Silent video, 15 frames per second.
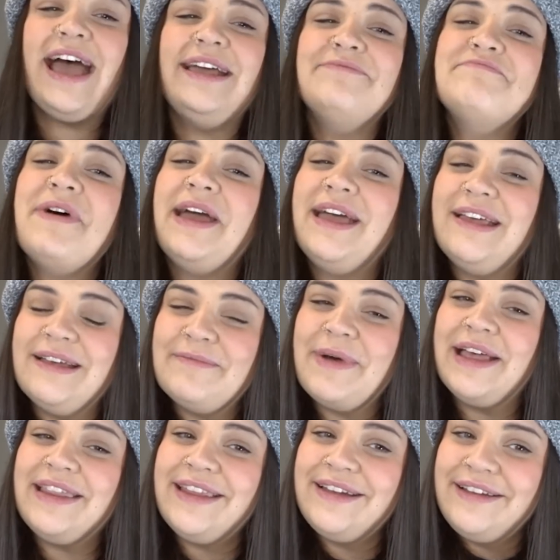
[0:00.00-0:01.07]
I my
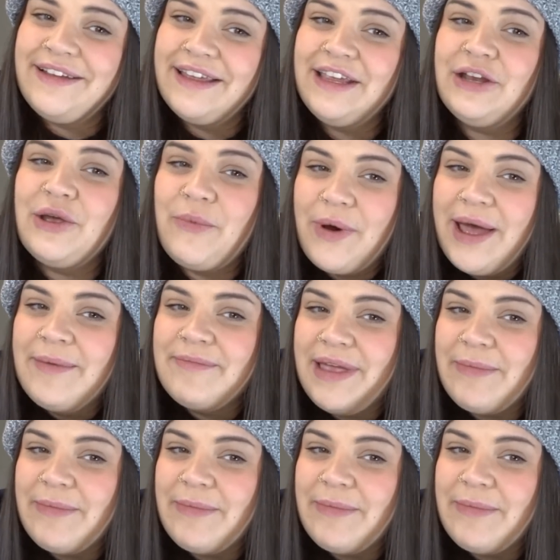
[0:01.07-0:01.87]
my little you know what?